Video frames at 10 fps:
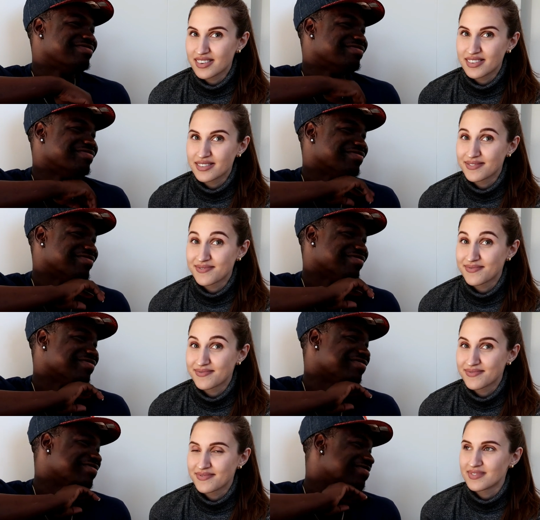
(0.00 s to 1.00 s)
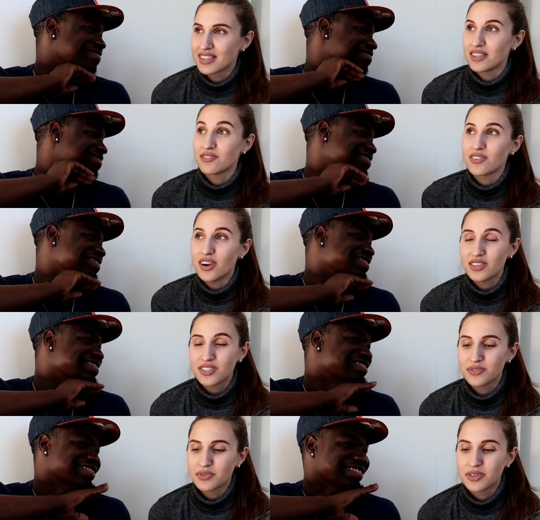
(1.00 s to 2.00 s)
Speaker 1: in
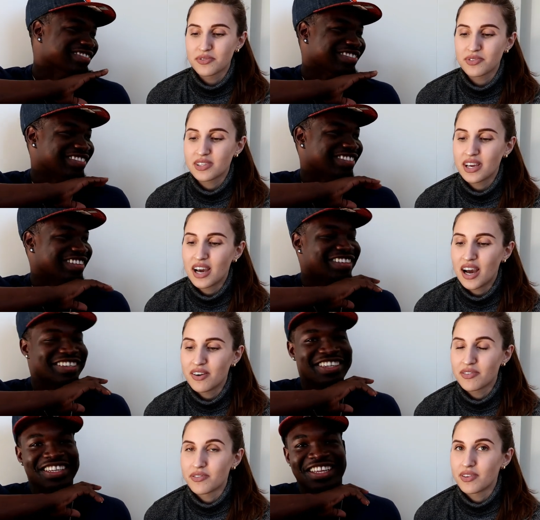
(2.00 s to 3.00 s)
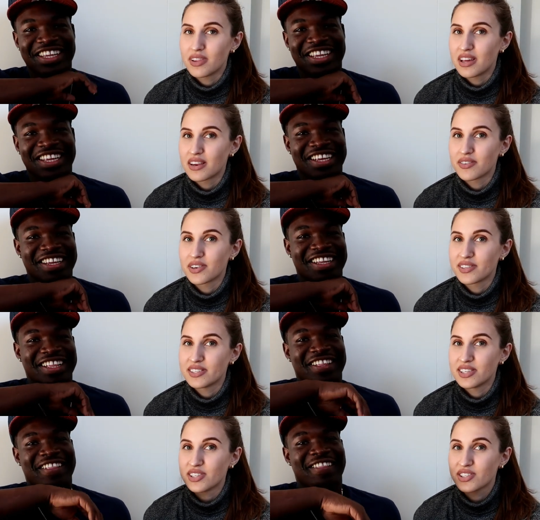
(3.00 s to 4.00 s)
Russia, we don't really have a lot of good
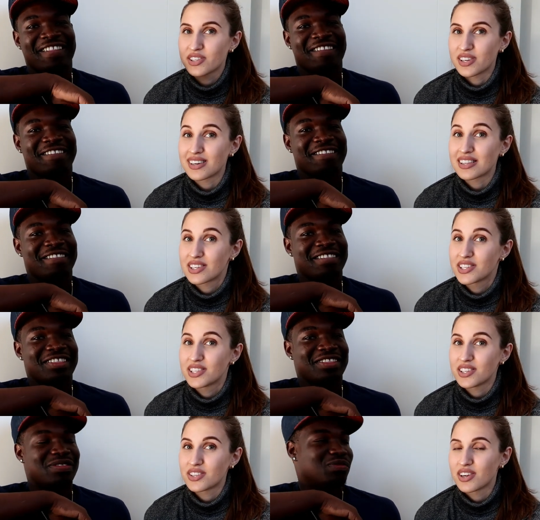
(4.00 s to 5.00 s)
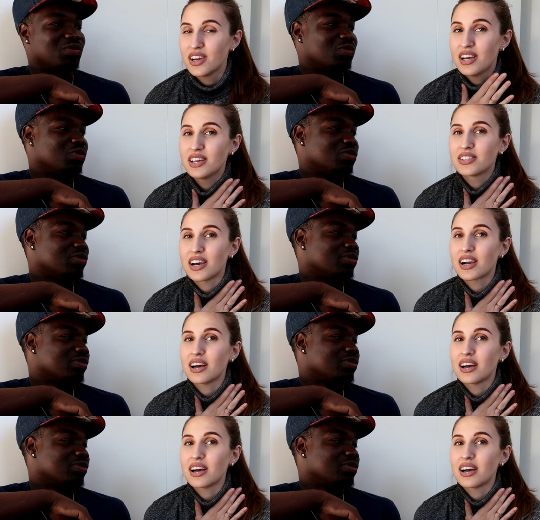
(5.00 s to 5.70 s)
teacher, English teacher. So I